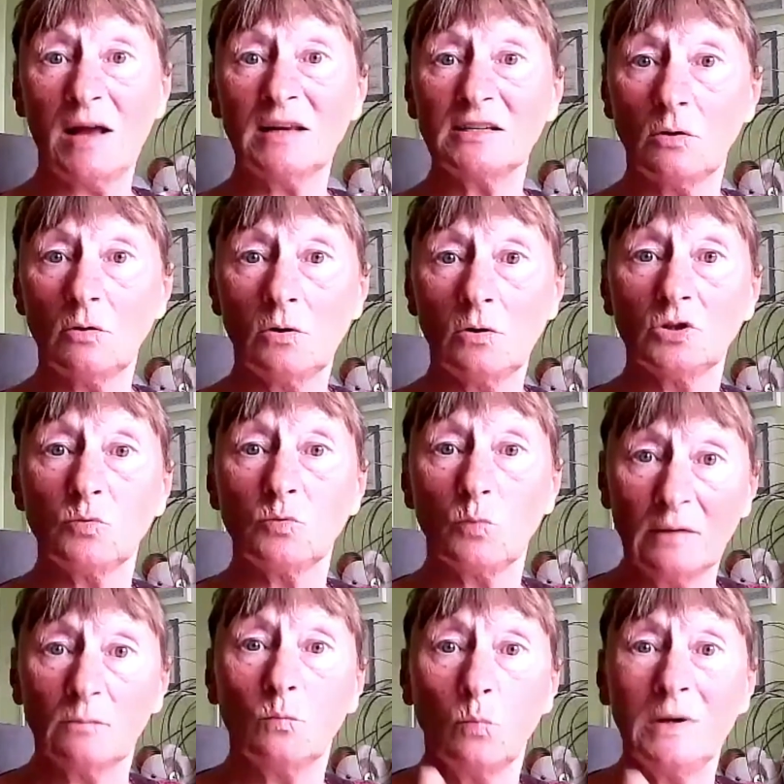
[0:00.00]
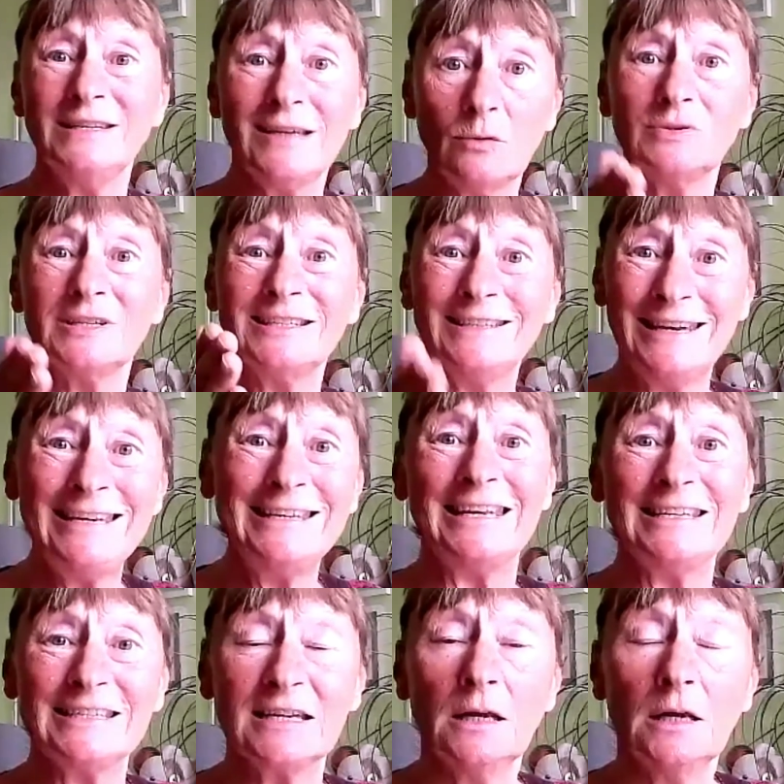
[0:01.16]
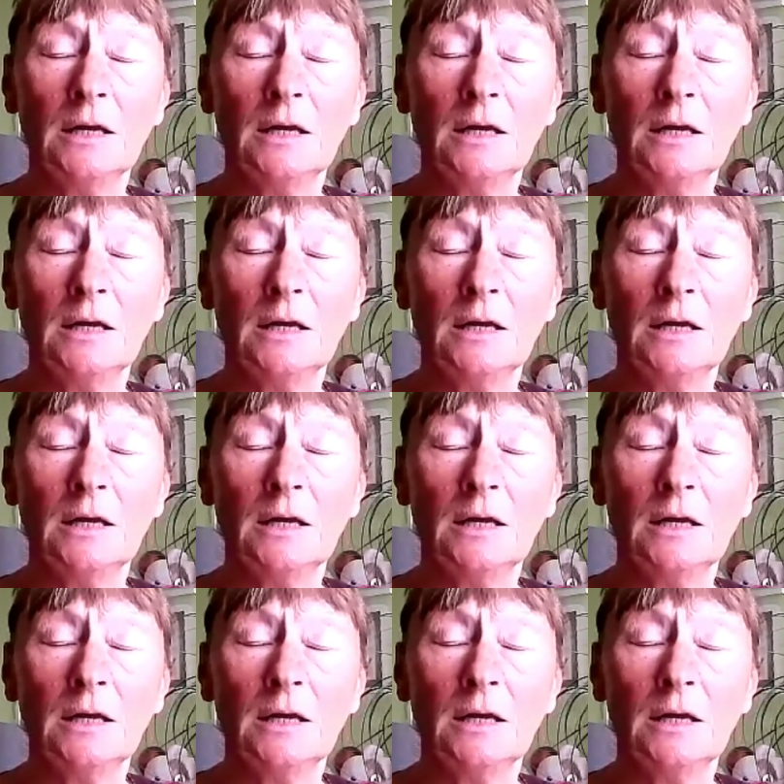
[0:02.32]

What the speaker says: adulthood, and we don't need it.